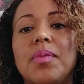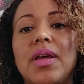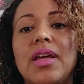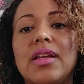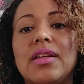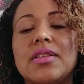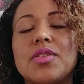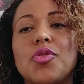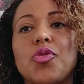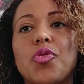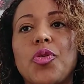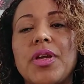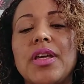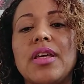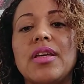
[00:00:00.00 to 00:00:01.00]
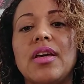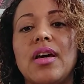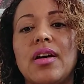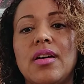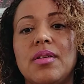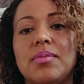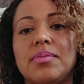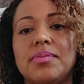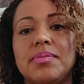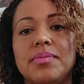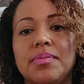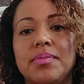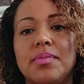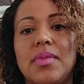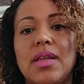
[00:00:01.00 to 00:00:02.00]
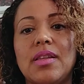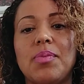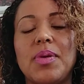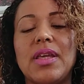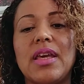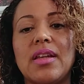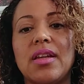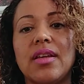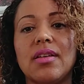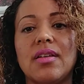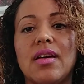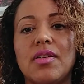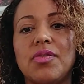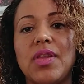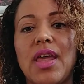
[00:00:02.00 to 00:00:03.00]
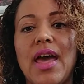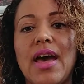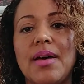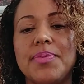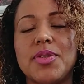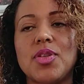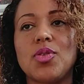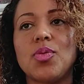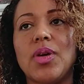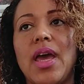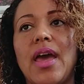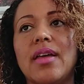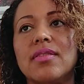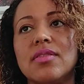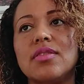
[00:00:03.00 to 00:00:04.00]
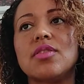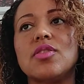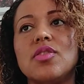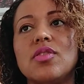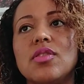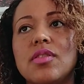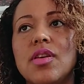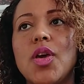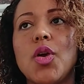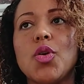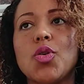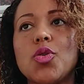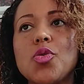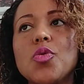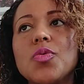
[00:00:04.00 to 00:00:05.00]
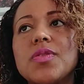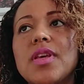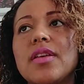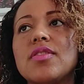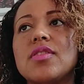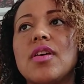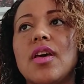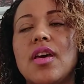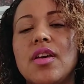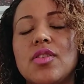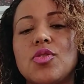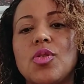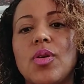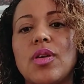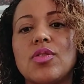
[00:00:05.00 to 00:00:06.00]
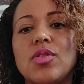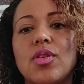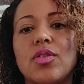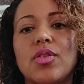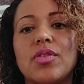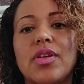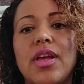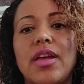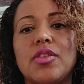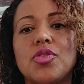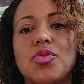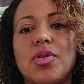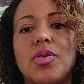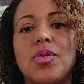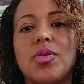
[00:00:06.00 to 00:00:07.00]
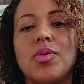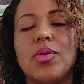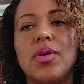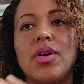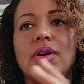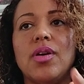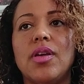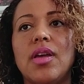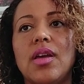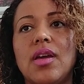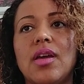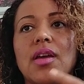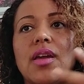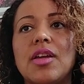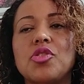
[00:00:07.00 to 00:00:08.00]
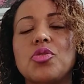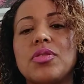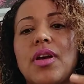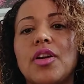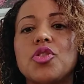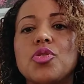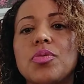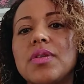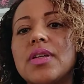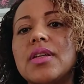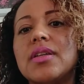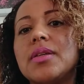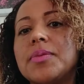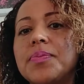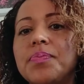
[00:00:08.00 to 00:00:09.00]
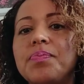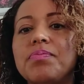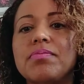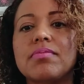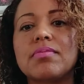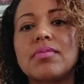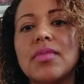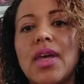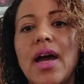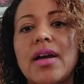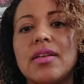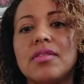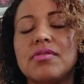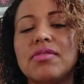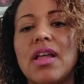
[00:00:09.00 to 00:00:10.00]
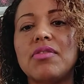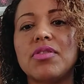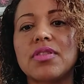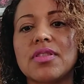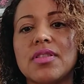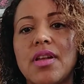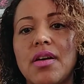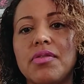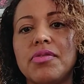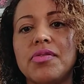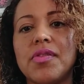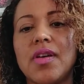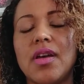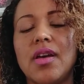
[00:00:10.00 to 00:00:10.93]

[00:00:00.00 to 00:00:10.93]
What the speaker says: It is free in the beginning of the app, so you can use it to learn the introductory kind of level stuff.